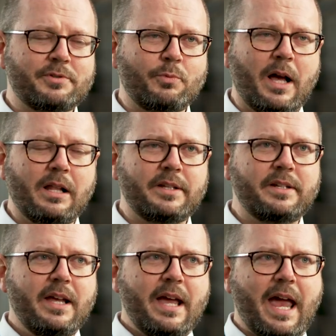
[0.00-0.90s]
as well,
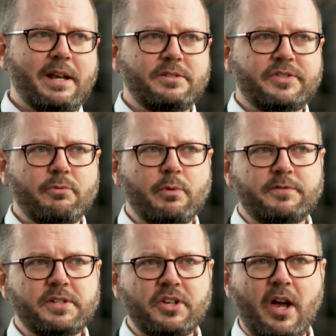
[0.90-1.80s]
and so
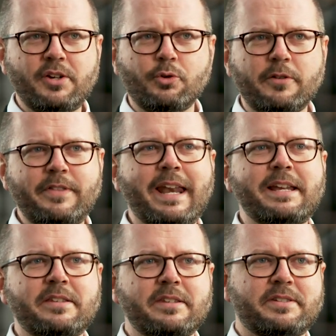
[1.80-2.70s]
we've designed all of that
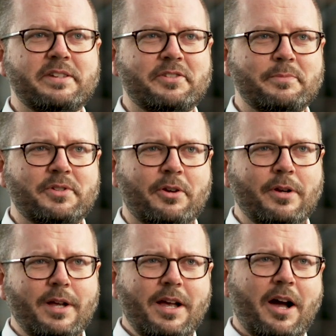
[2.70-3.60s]
into the system. So
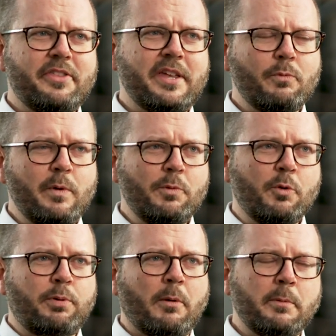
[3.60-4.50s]
I think we
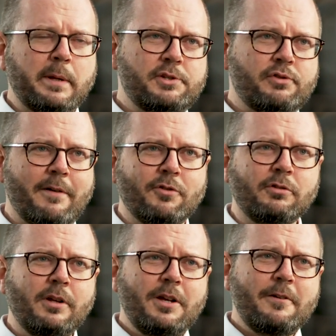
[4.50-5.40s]
will probably
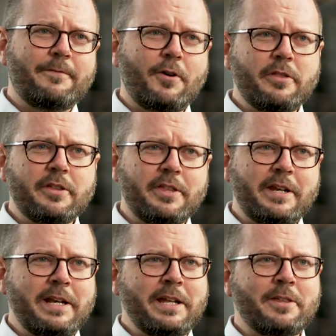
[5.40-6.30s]
travel further
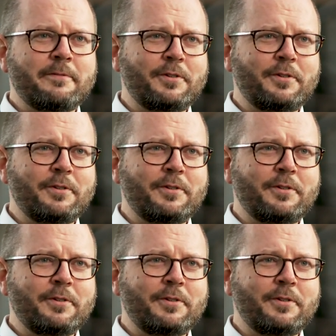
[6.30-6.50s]
than any other